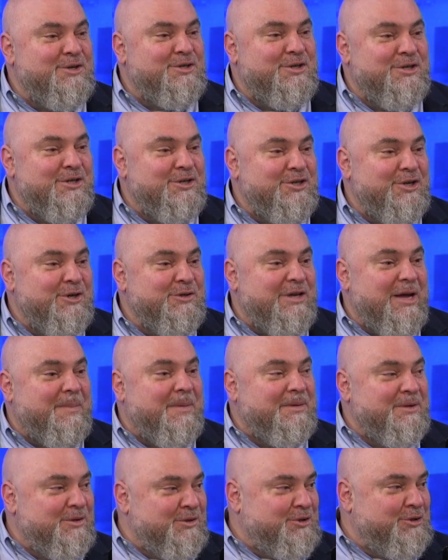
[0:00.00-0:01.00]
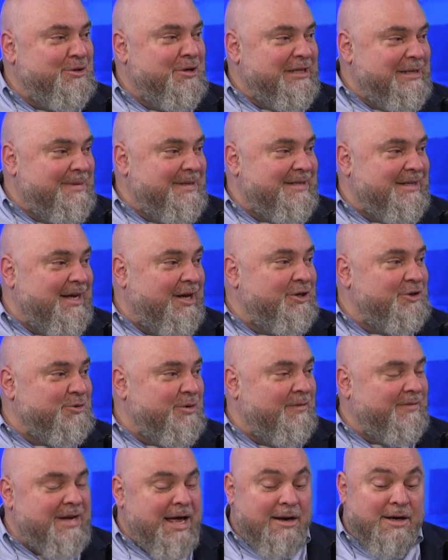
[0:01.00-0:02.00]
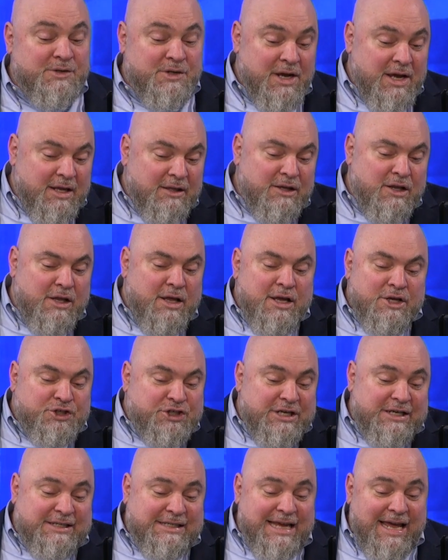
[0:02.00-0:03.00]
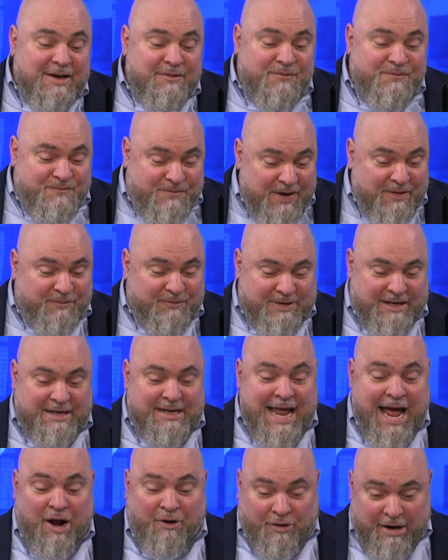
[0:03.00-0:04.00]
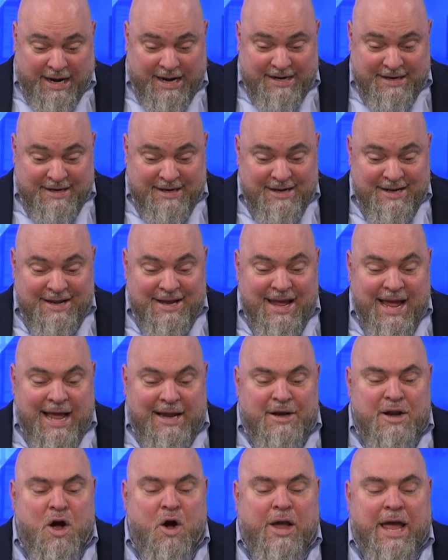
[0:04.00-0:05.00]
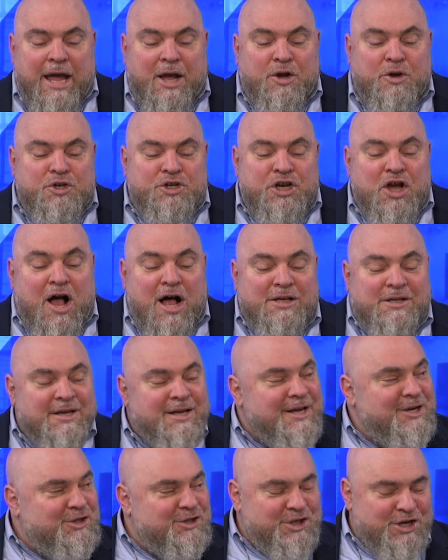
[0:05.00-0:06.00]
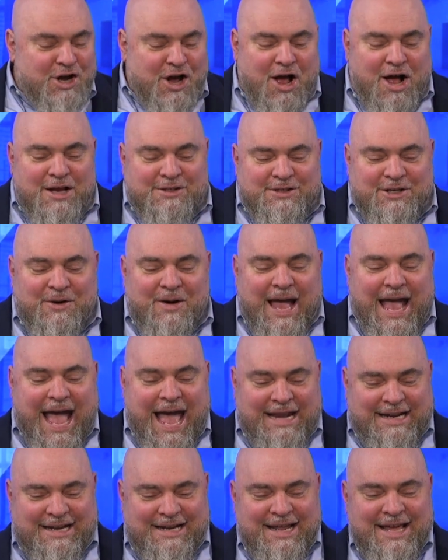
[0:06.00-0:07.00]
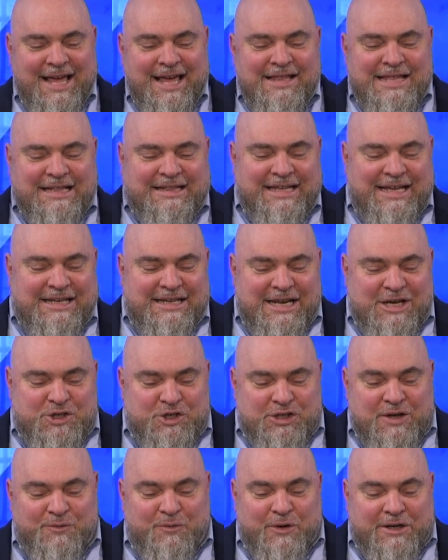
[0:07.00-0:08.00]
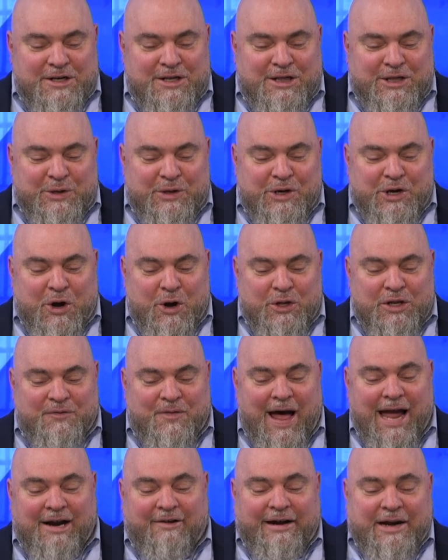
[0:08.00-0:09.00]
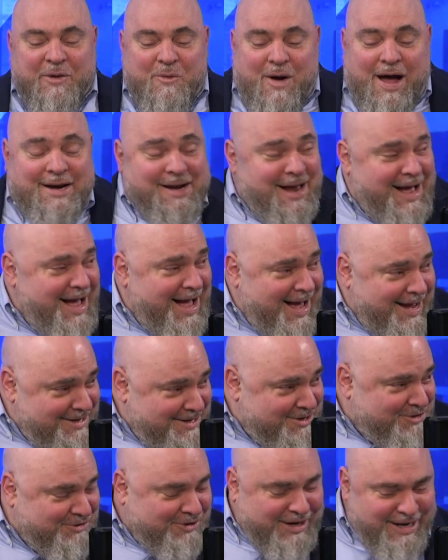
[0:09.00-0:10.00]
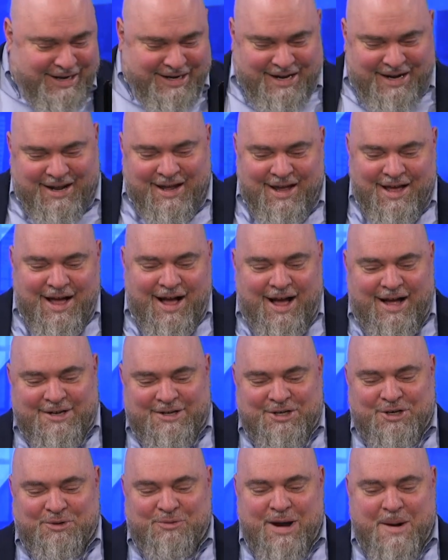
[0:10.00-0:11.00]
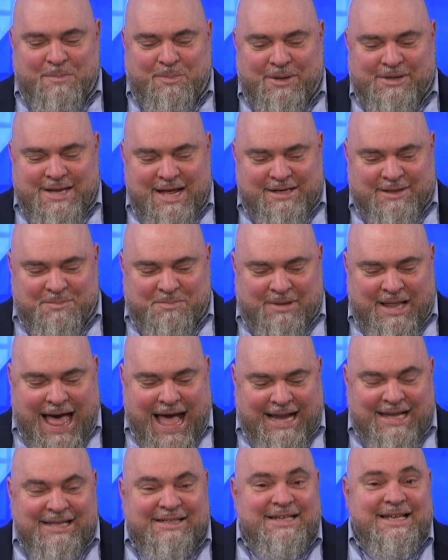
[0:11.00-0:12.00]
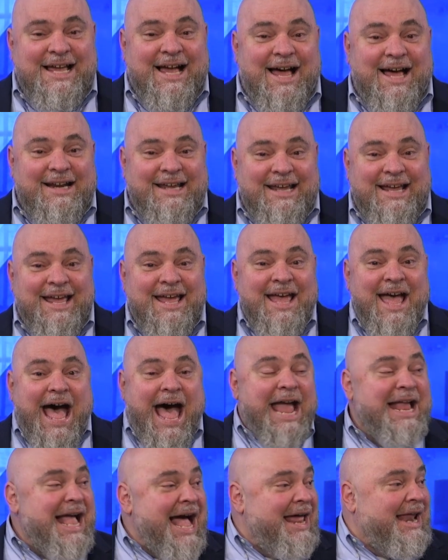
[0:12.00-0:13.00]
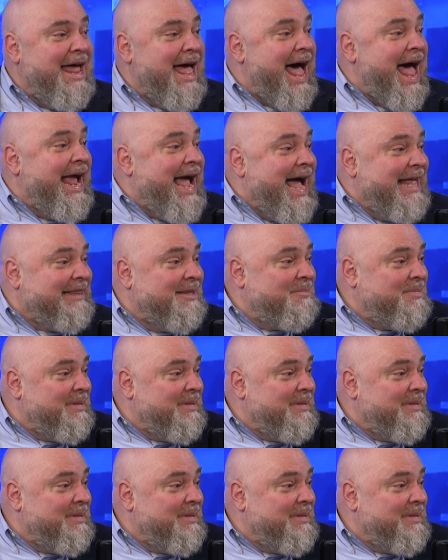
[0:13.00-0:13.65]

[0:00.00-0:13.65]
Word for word: shirt shows up, and there's two of them. It's one hundred twelve dollars. she said fifty. Now, right? And okay, at least al- fifty. She also added that the initiative would include a goal of hiring one hundred oh, yes. underrepresented black. See, honey, I got I got the